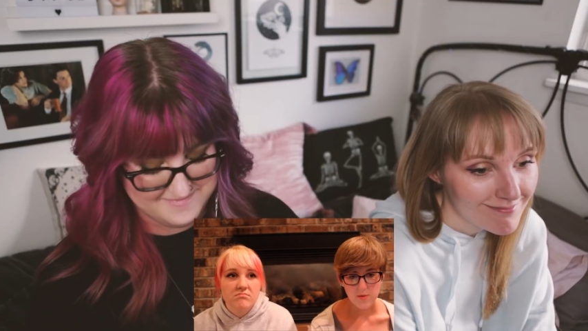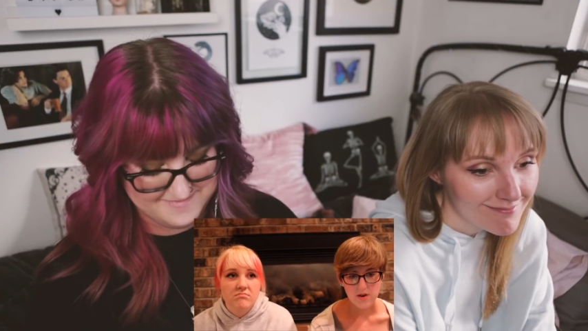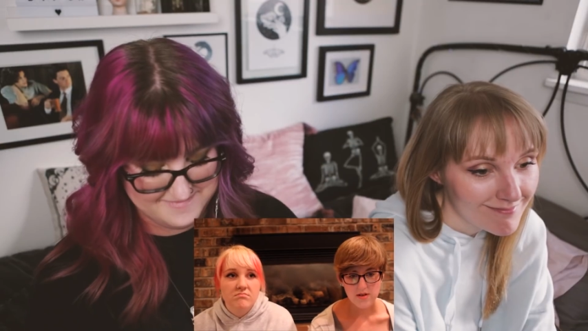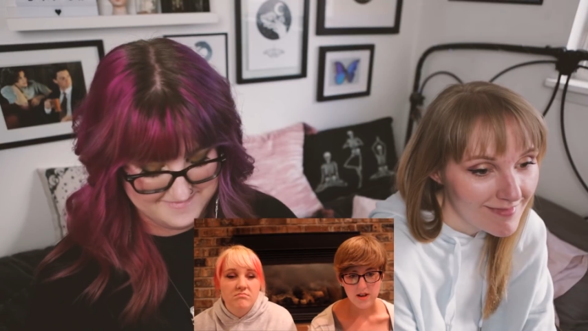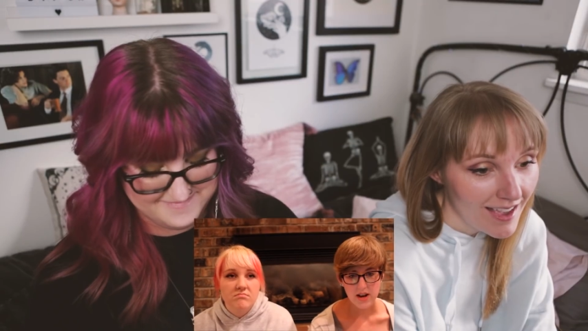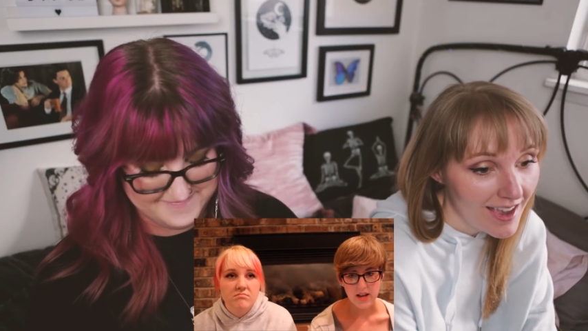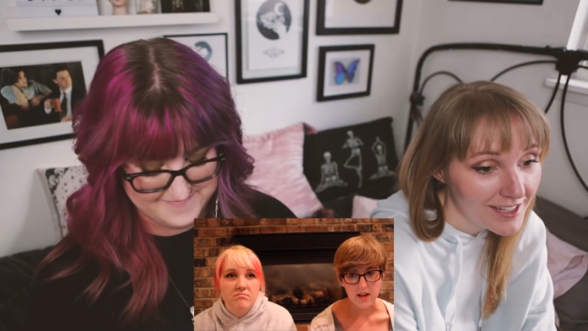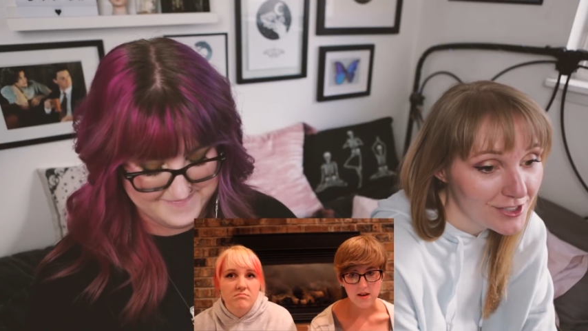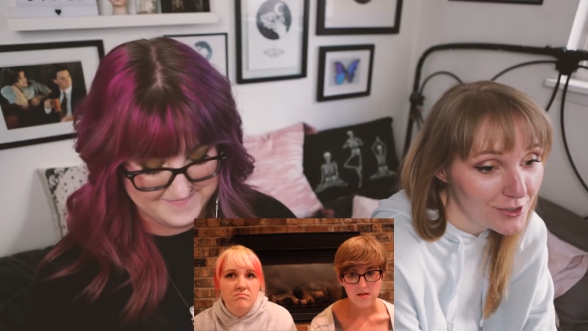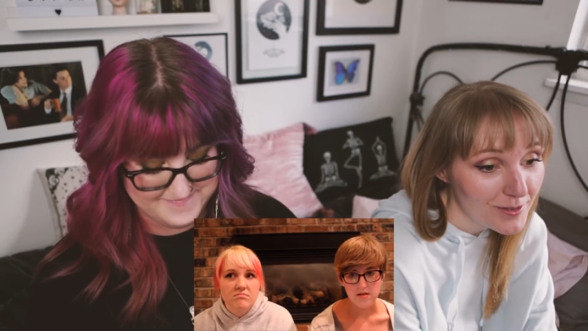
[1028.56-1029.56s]
Speaker 1: weird that I eat. I
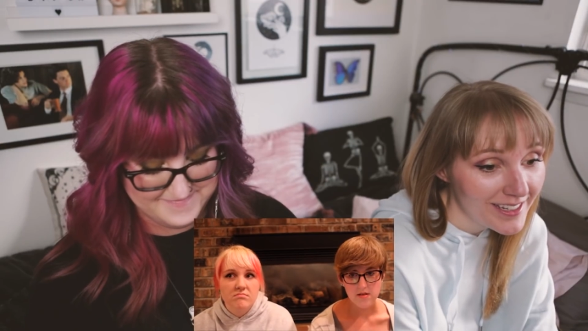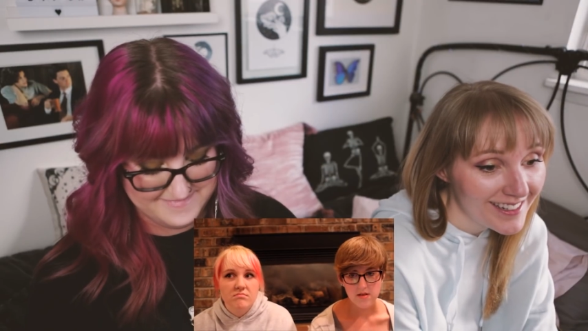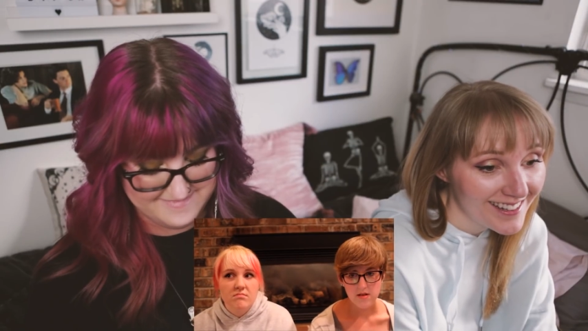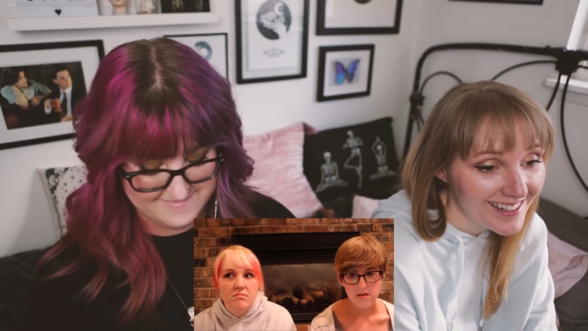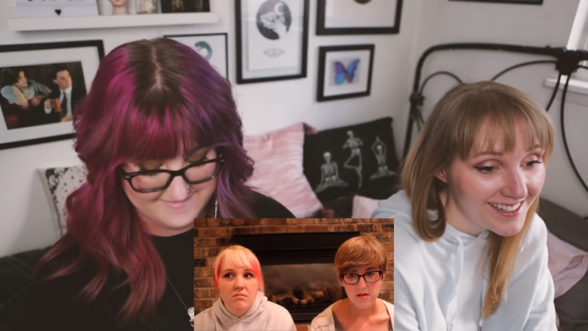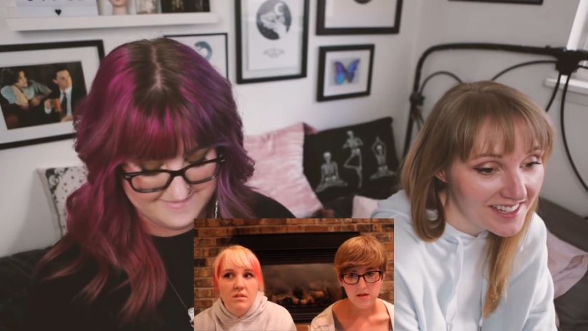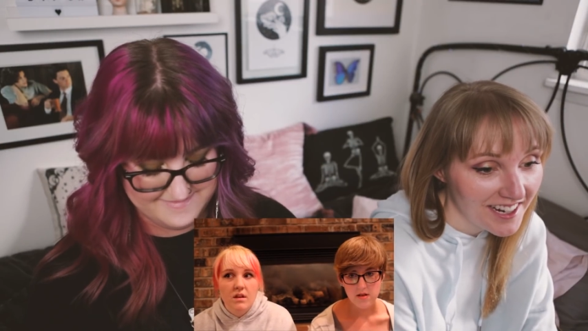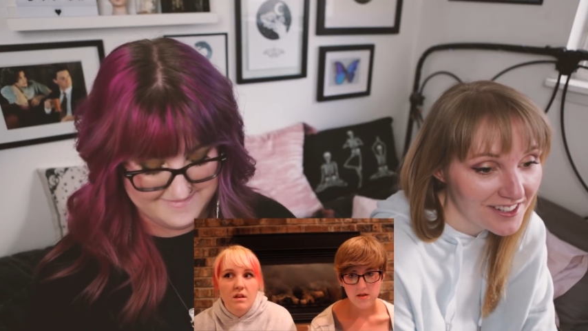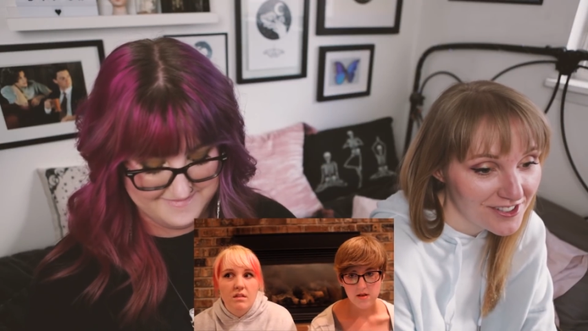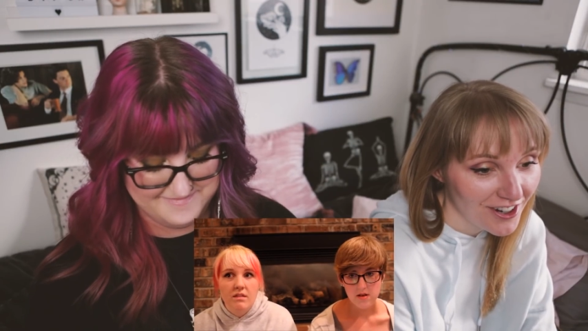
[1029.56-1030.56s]
do eat an
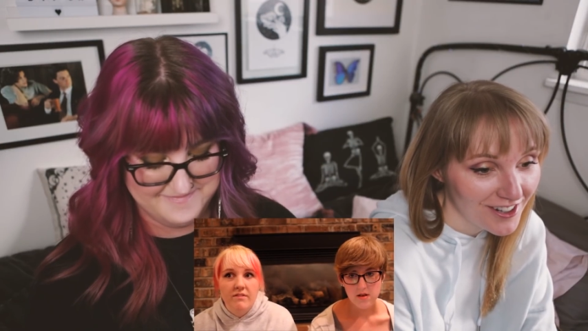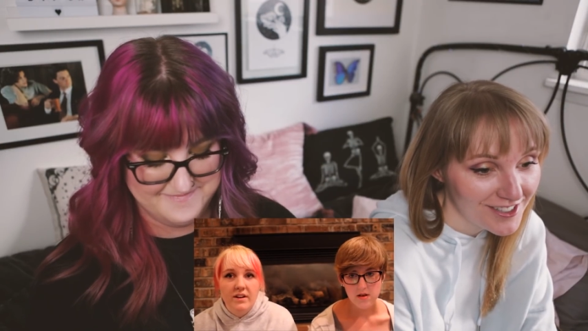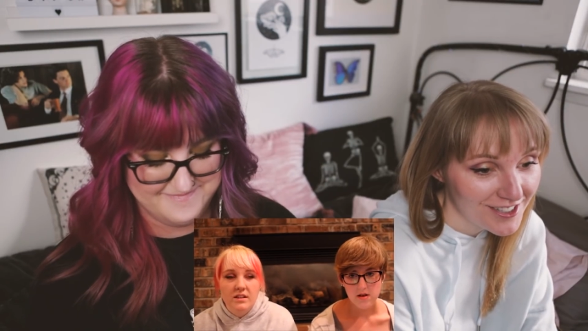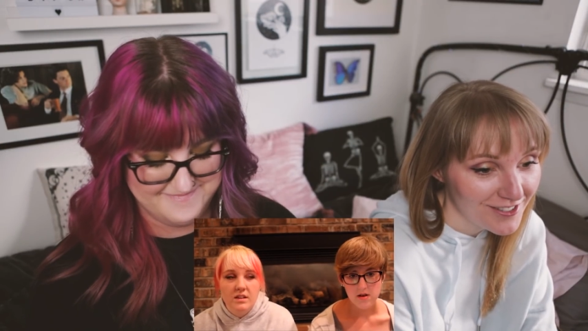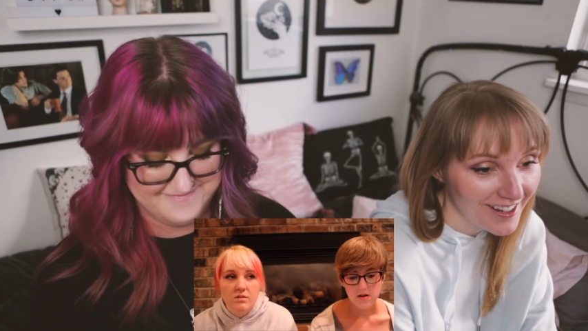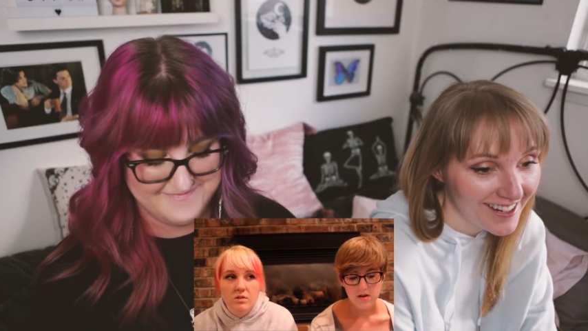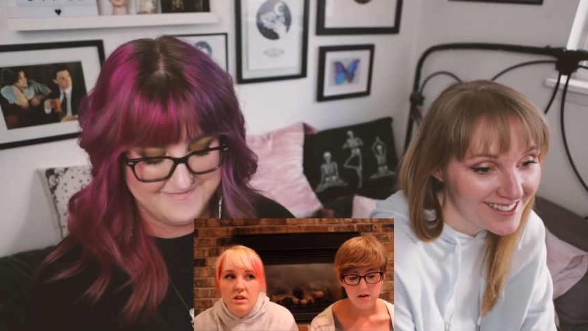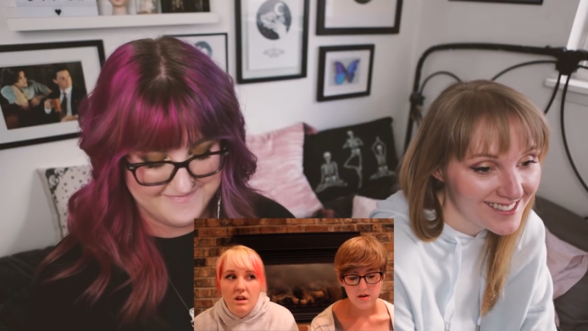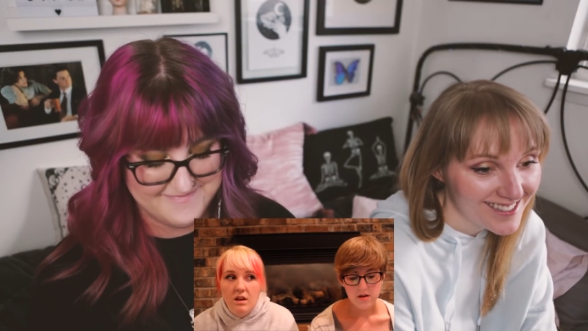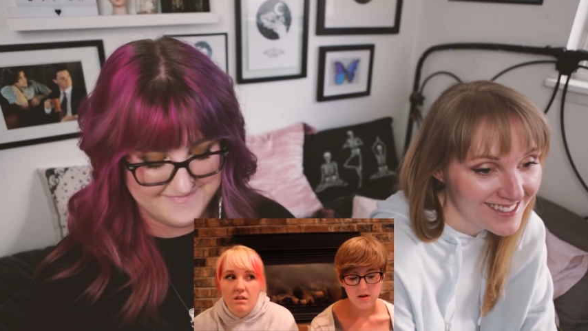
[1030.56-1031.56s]
entire jar in two
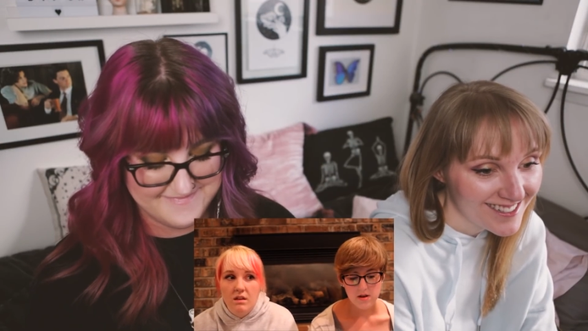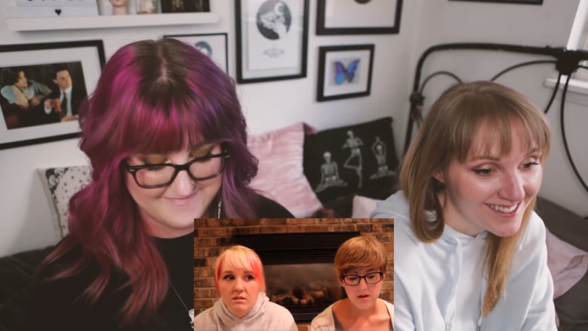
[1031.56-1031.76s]
days.